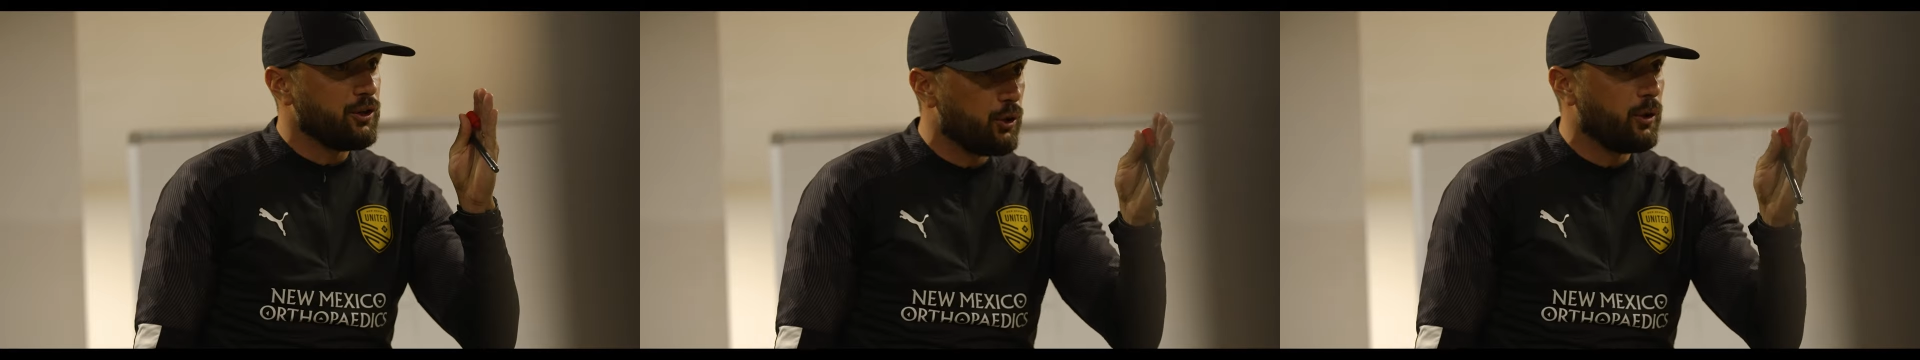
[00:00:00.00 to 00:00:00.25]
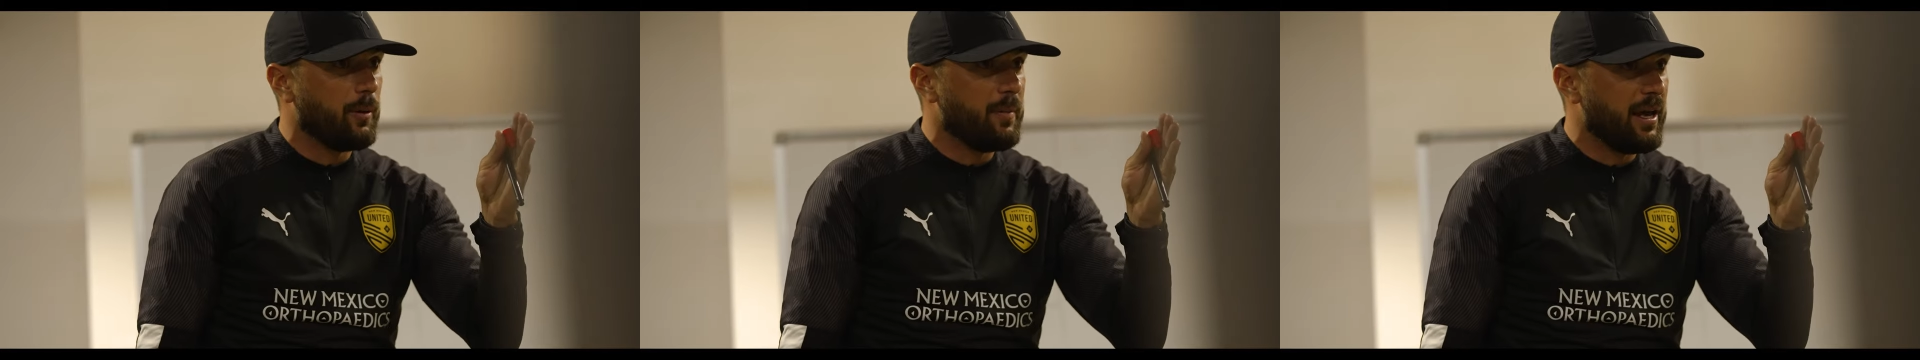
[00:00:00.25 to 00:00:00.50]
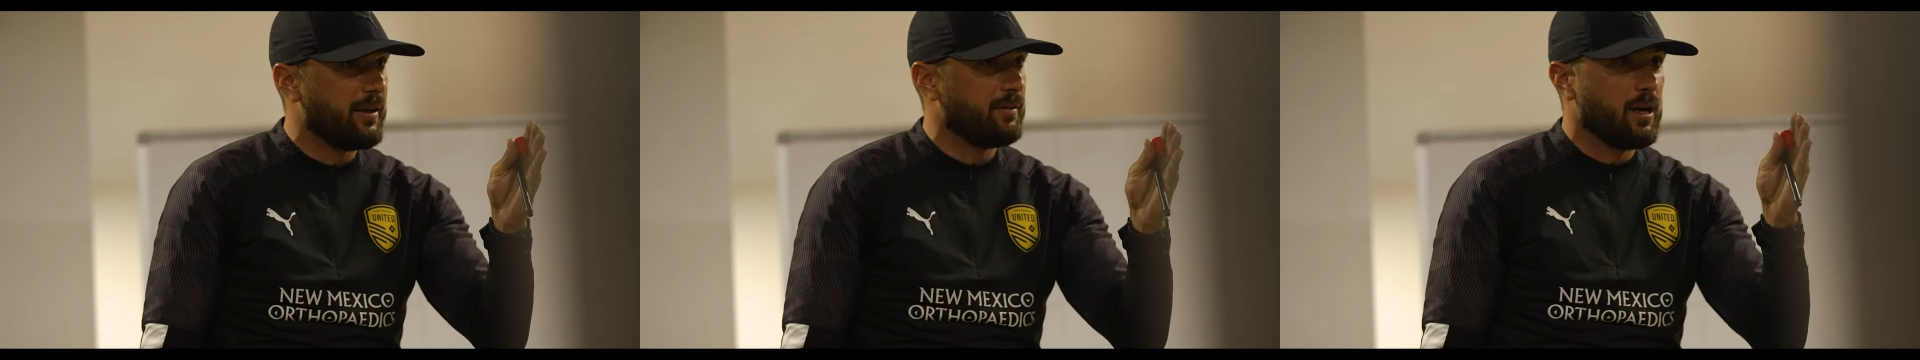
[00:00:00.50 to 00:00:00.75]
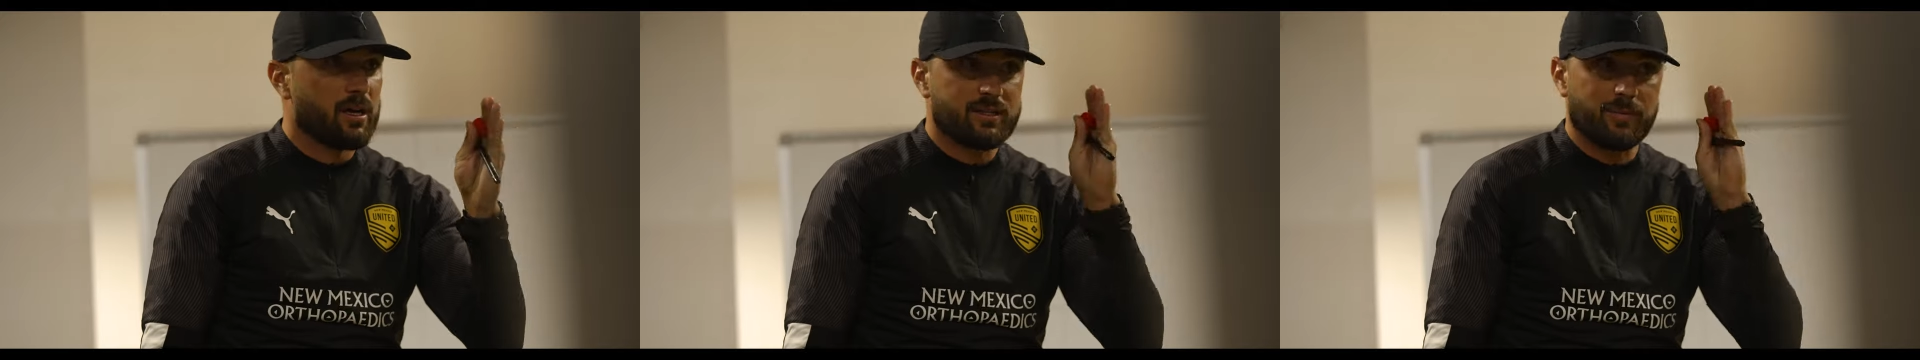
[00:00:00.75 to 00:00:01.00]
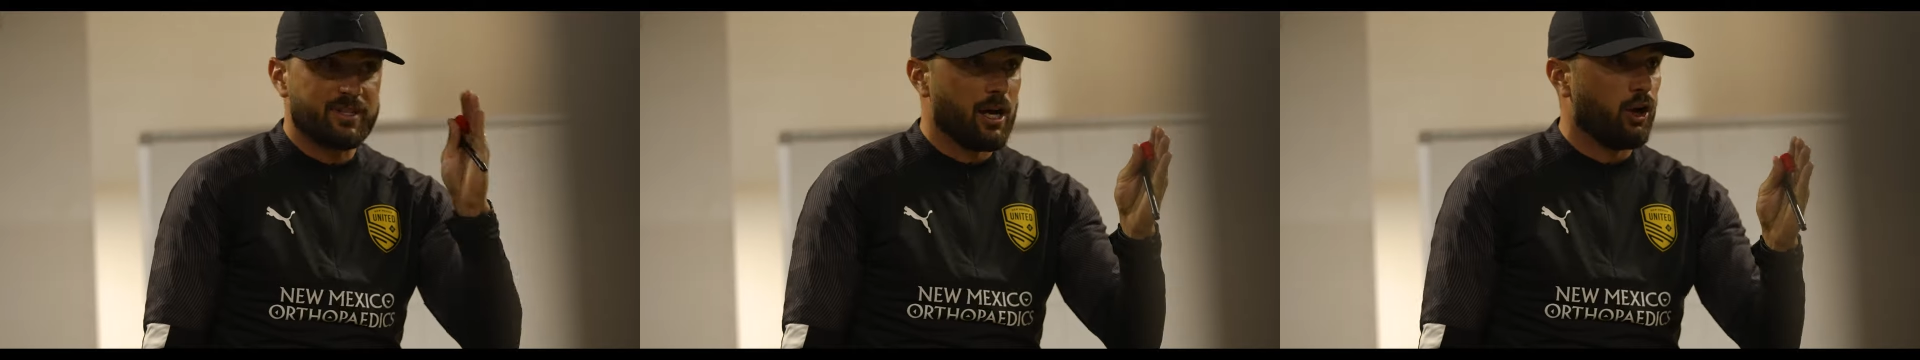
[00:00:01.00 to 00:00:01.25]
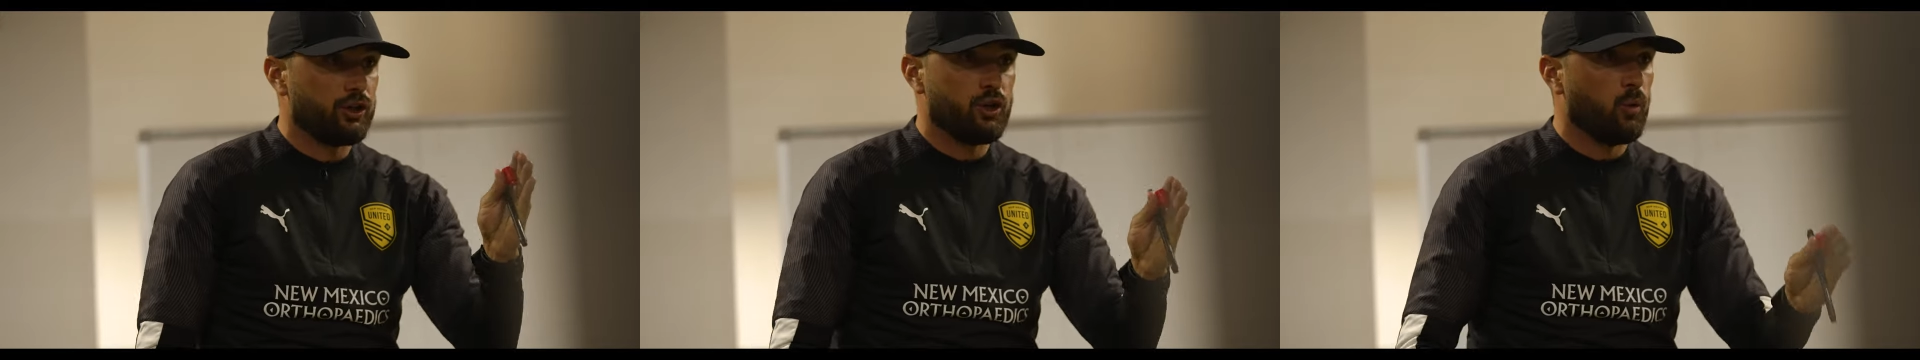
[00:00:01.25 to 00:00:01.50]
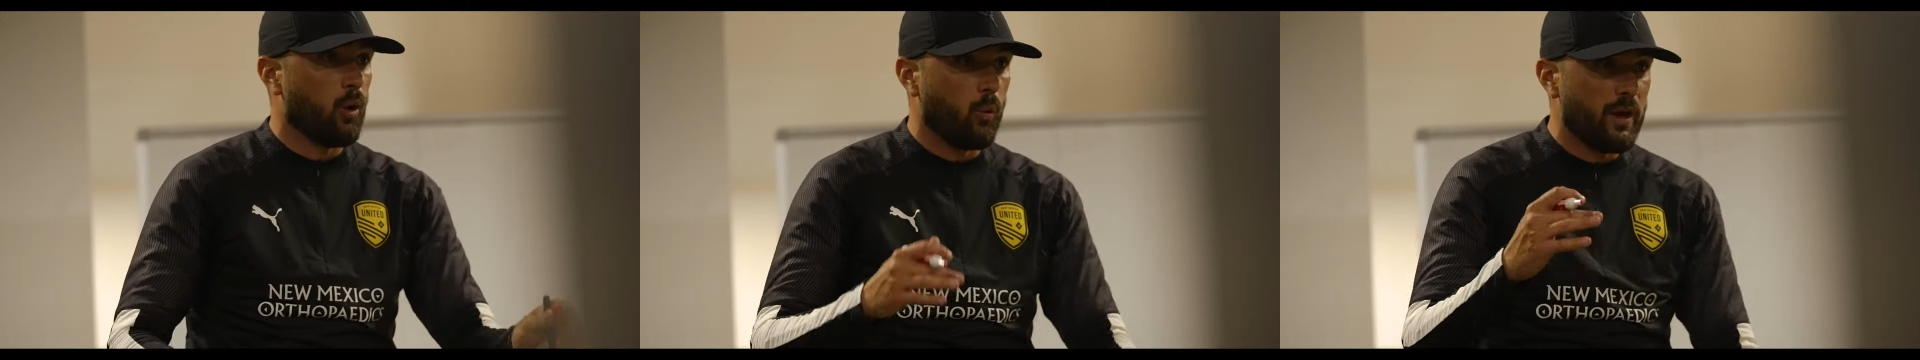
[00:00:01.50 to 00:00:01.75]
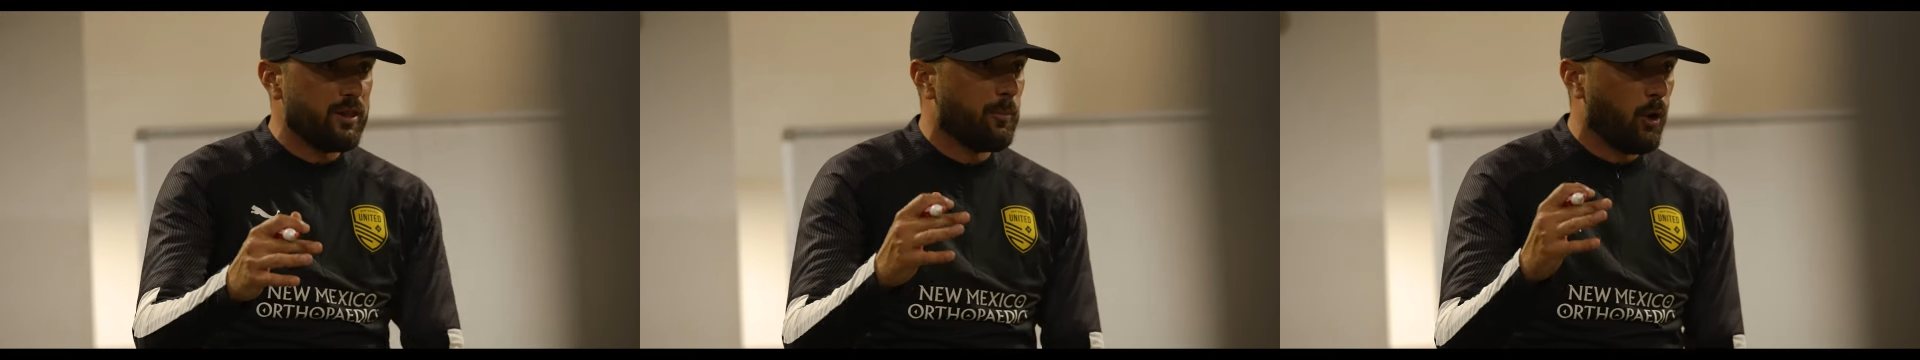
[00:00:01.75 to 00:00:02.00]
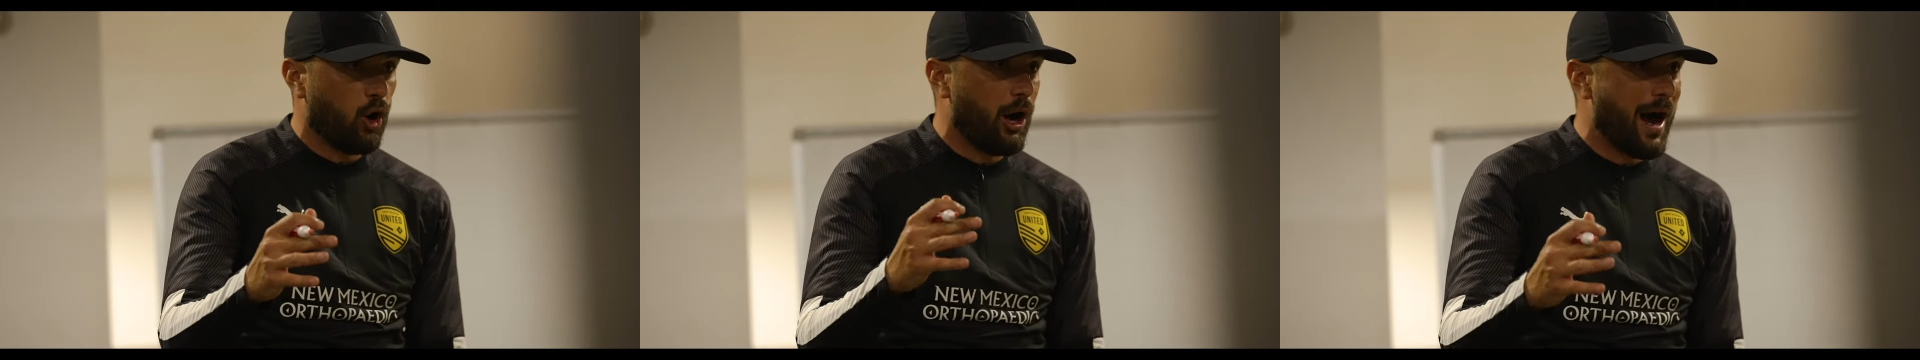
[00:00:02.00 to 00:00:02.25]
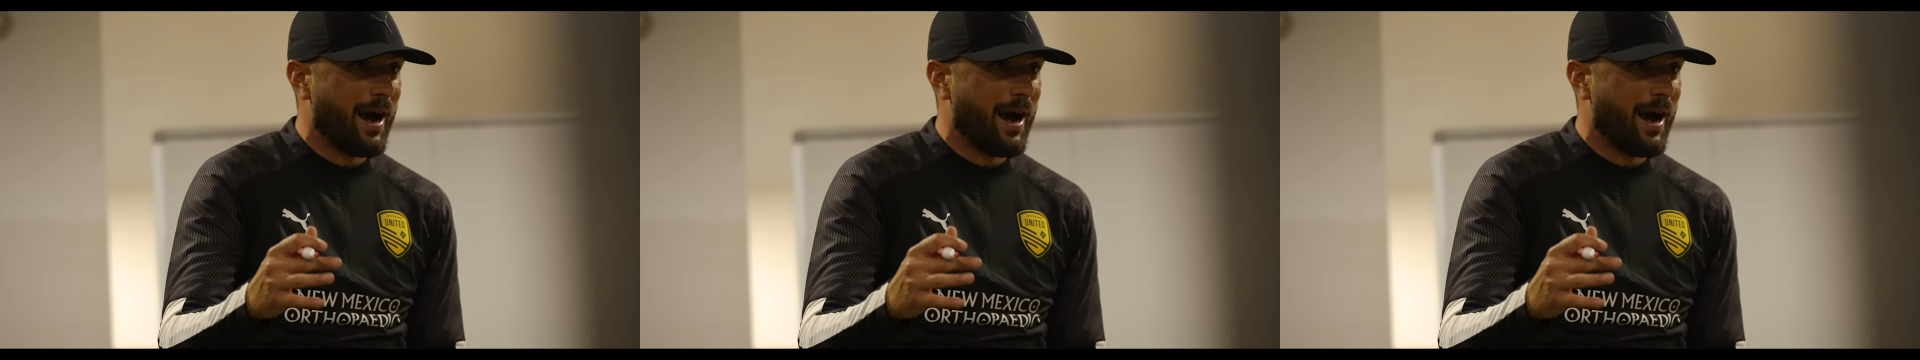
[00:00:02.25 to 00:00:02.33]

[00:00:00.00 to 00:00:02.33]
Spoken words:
was capitalizing on every opportunity that,